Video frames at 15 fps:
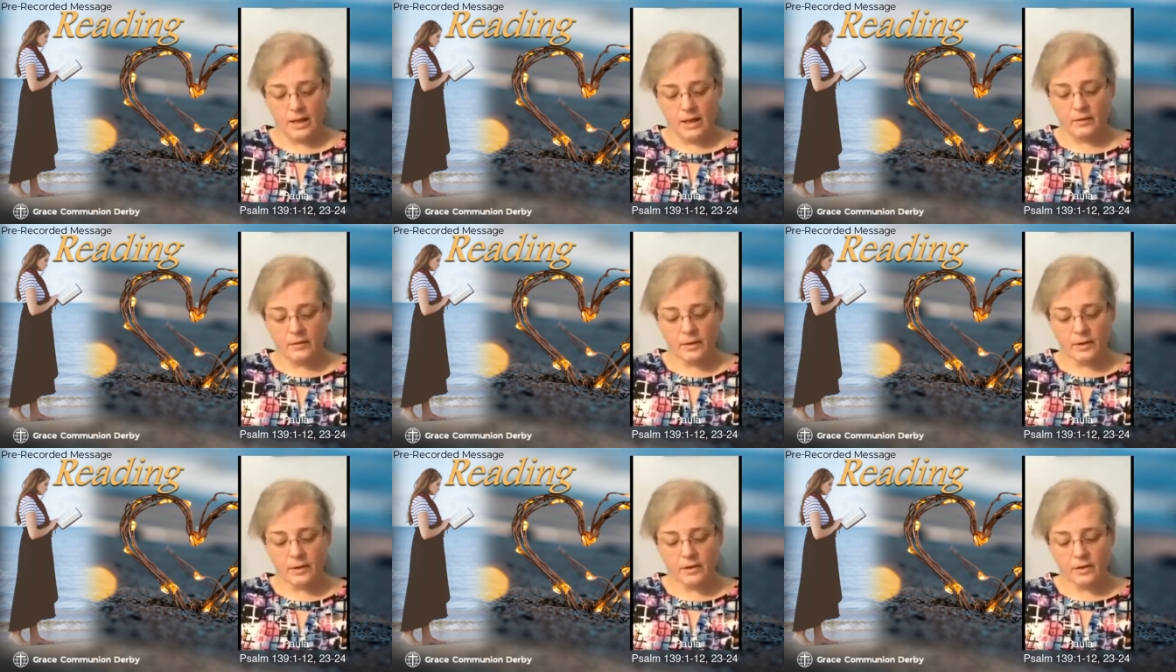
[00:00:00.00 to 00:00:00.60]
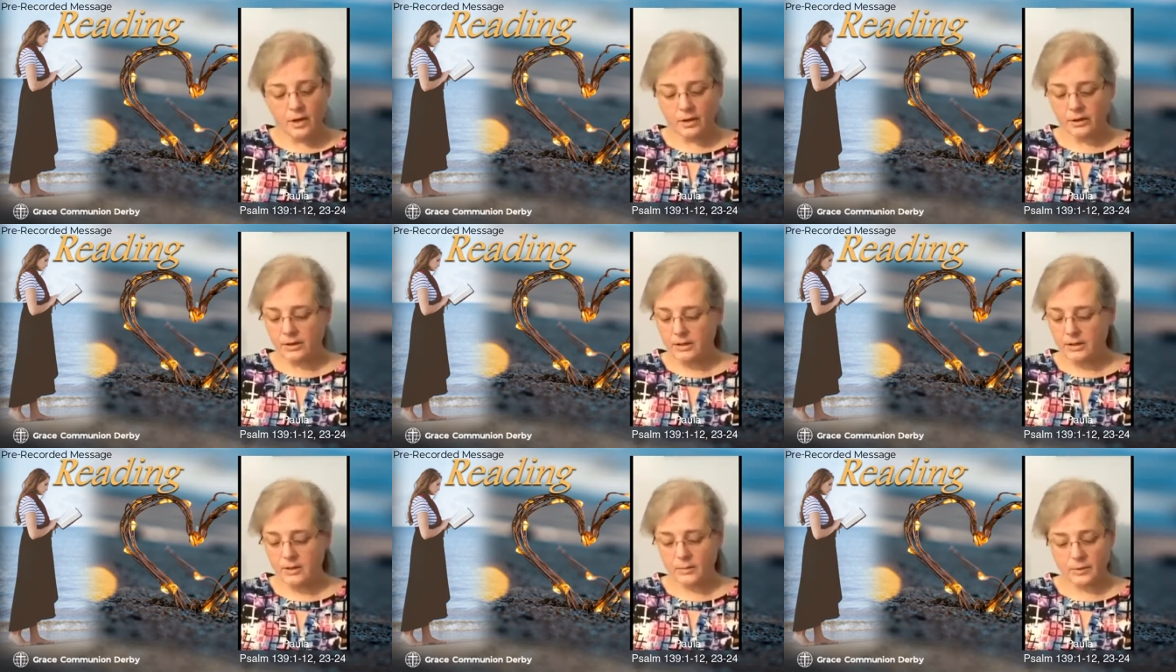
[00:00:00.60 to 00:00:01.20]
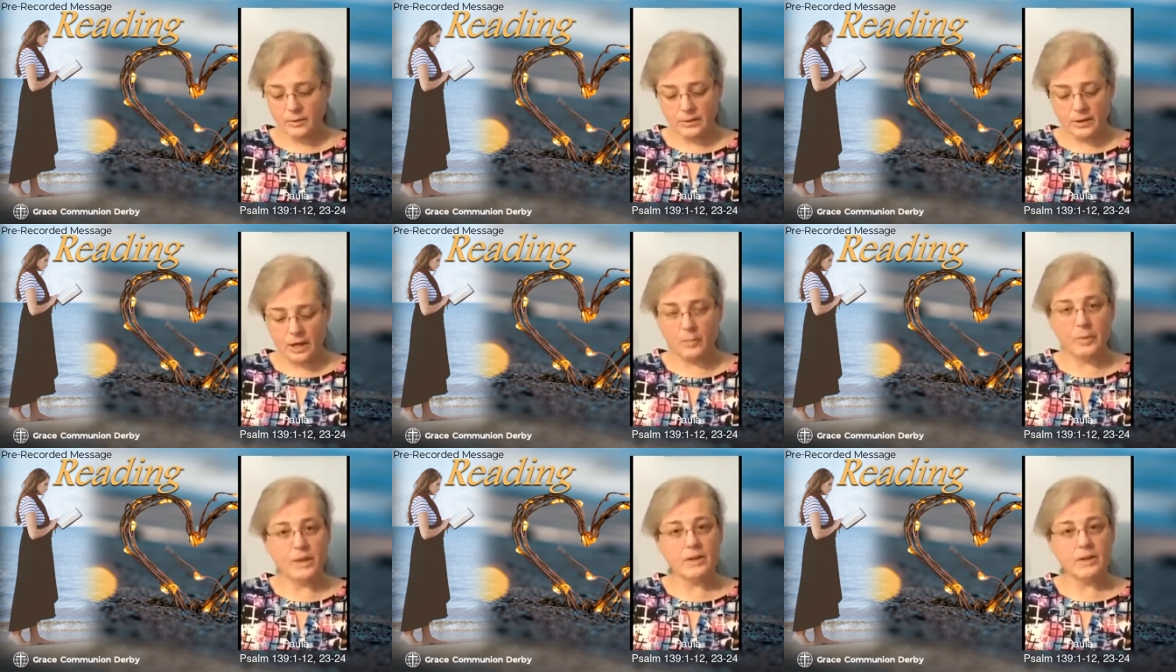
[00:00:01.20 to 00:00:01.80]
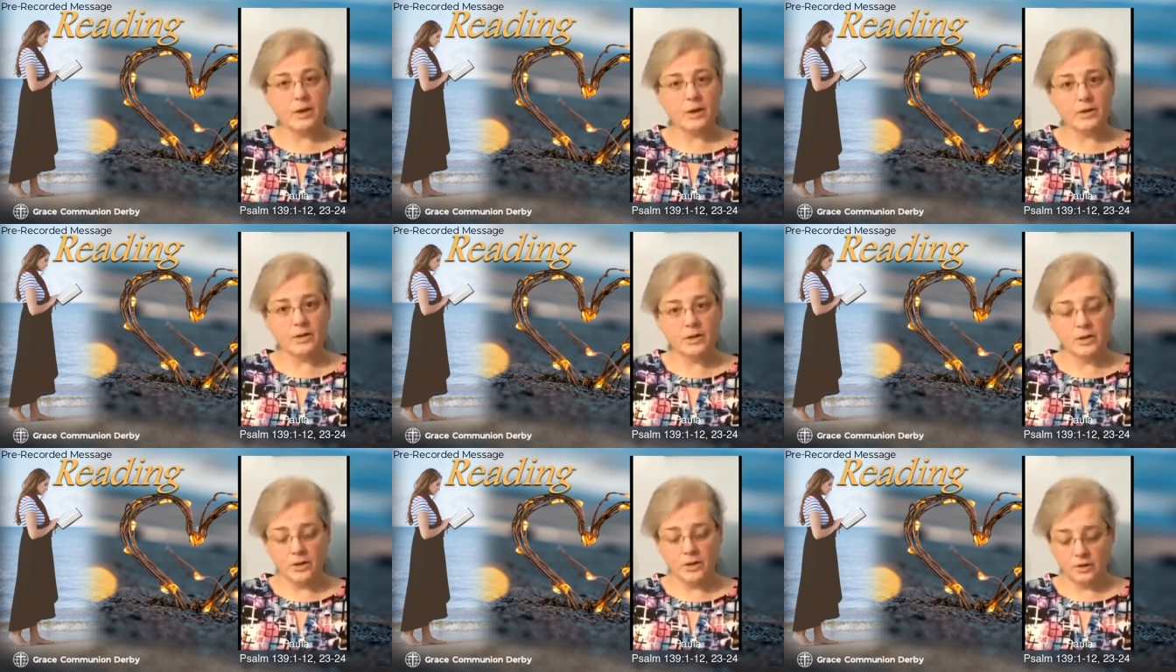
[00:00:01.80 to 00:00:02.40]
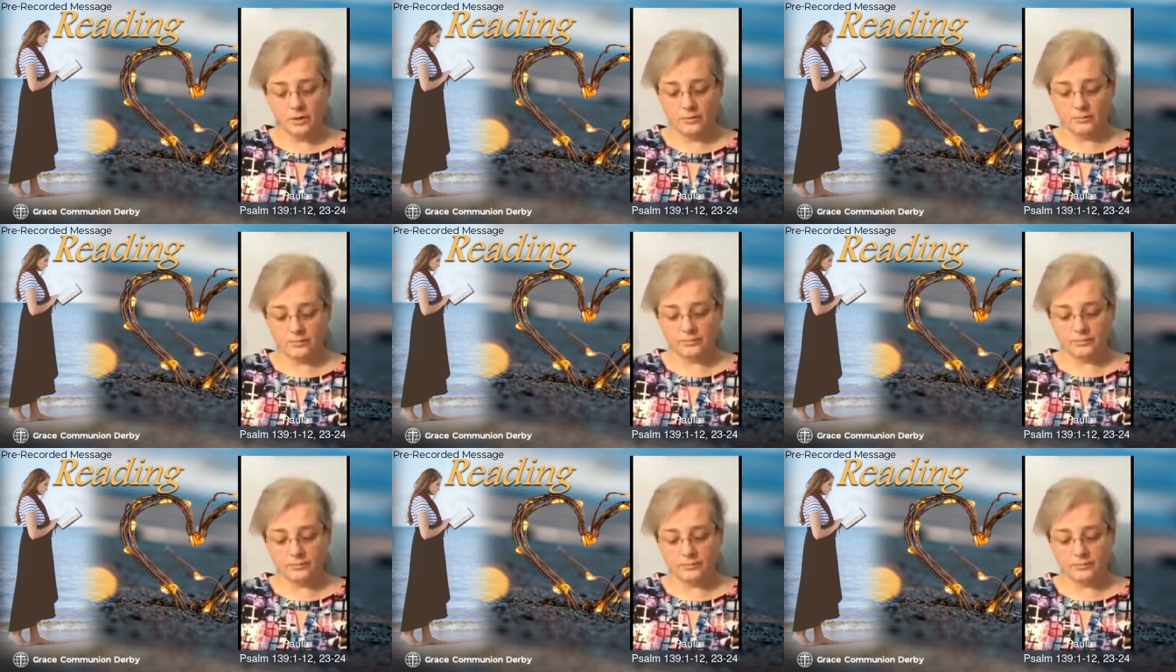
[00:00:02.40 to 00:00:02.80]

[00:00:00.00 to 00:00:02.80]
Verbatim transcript: even the darkness will not be dark to you.